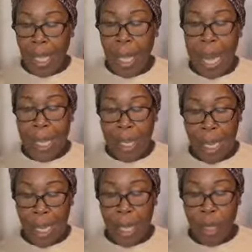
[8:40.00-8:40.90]
I
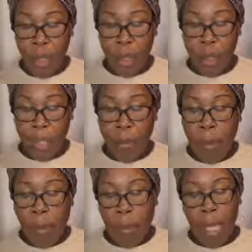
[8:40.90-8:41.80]
cannot hold up
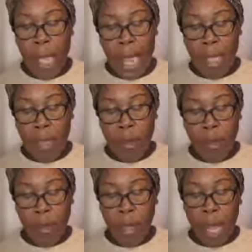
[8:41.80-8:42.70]
holy hands
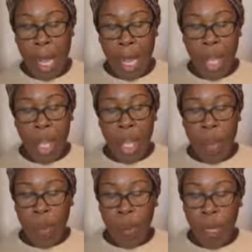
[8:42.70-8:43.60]
before God
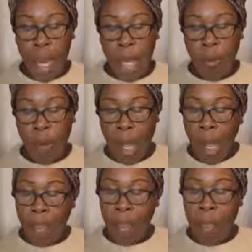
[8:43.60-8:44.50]
without
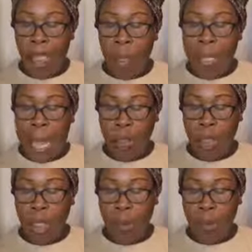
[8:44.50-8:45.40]
wrath or
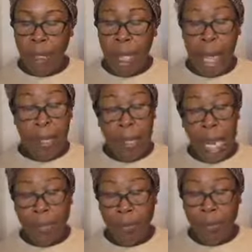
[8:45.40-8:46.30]
doubting, and
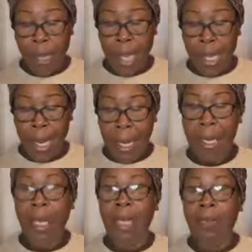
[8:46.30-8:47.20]
therefore I
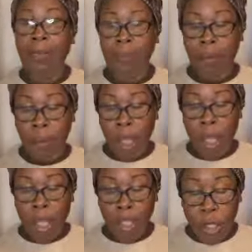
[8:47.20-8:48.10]
cannot come.
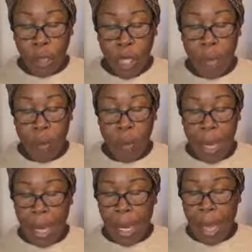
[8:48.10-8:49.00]
So they
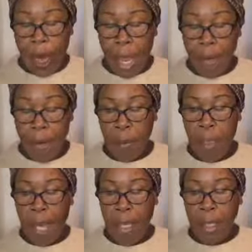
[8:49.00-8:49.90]
remain away from
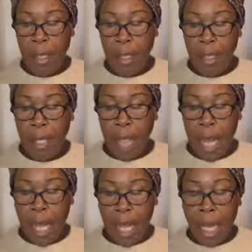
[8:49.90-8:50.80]
Christ
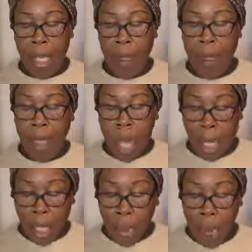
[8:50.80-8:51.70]
and are, com are
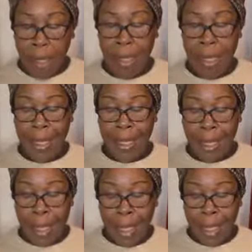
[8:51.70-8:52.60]
committing
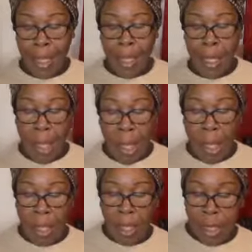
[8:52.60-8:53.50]
sins
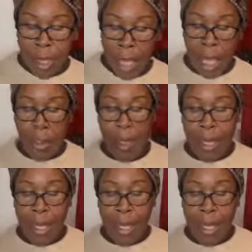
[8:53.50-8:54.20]
all the time